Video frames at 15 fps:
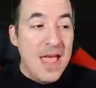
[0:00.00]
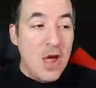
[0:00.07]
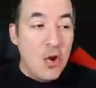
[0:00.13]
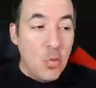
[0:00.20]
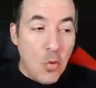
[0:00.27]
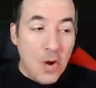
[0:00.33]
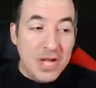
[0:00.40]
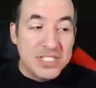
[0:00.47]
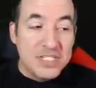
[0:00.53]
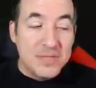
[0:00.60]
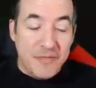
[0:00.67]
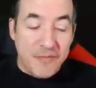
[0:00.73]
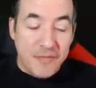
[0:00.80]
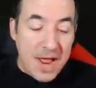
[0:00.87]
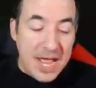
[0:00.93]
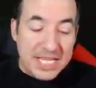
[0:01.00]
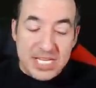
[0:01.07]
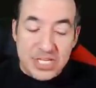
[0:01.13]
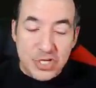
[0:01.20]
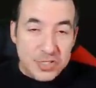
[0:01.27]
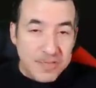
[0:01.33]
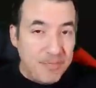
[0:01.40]
And once France
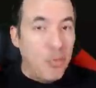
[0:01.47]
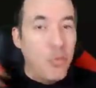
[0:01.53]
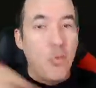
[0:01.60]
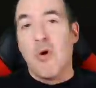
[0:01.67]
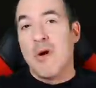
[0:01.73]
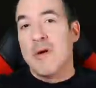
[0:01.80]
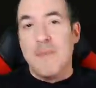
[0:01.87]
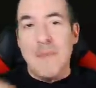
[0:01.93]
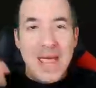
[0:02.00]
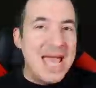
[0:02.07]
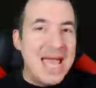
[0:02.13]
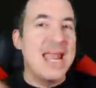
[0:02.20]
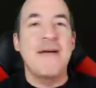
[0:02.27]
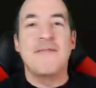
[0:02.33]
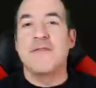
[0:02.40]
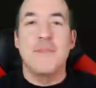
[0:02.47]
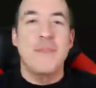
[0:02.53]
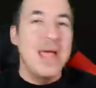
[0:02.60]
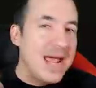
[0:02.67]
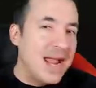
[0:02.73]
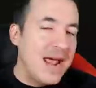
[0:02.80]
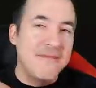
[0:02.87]
had just poured man after
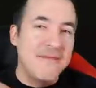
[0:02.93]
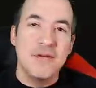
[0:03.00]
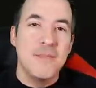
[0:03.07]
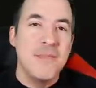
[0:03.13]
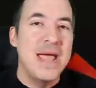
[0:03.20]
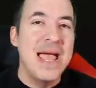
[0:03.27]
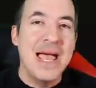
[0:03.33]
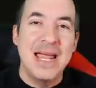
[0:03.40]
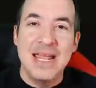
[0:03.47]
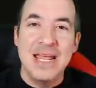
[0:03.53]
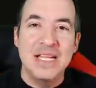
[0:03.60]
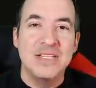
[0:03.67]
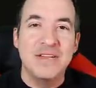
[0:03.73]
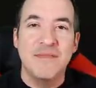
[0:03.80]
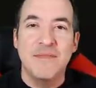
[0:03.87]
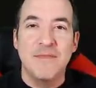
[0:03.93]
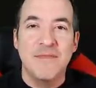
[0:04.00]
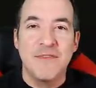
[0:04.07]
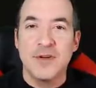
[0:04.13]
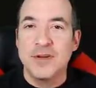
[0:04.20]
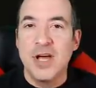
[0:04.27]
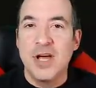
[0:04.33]
man after man into
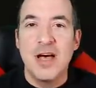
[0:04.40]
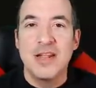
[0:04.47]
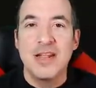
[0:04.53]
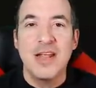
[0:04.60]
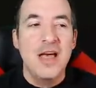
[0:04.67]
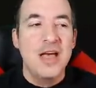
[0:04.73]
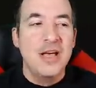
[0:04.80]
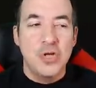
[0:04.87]
Verdun